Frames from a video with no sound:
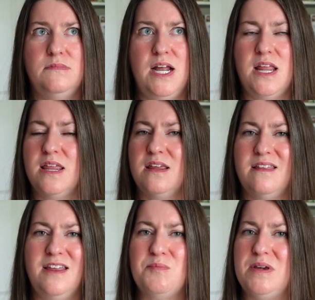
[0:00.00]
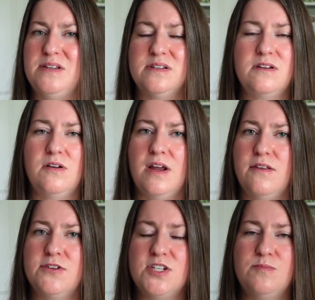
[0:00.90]
anything like that. The pieces go
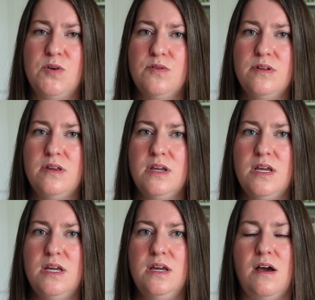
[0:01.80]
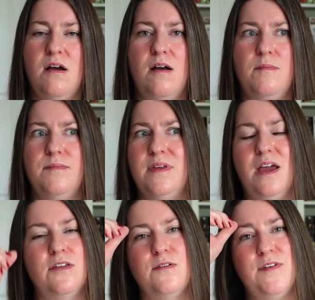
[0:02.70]
together smoothly. Um,
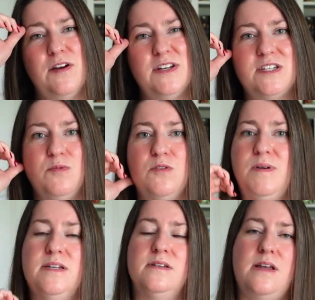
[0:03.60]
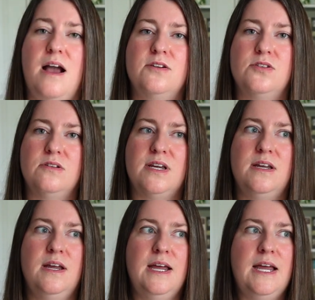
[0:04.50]
yeah, they're very smooth pieces
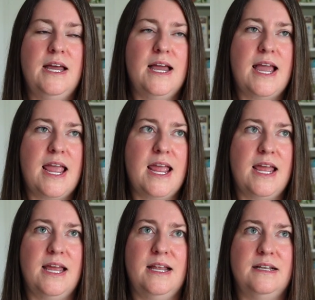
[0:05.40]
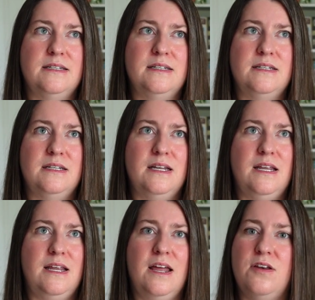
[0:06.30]
actually. And
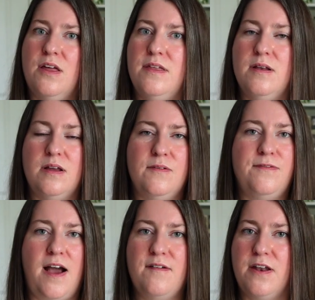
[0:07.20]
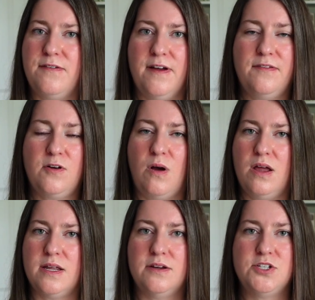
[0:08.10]
yeah, nothing. Five out of five for
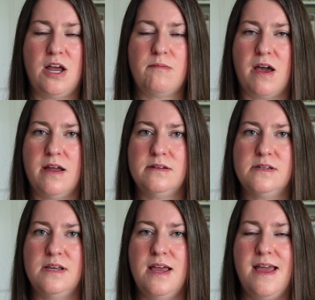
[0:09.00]
quality. Good job, guys.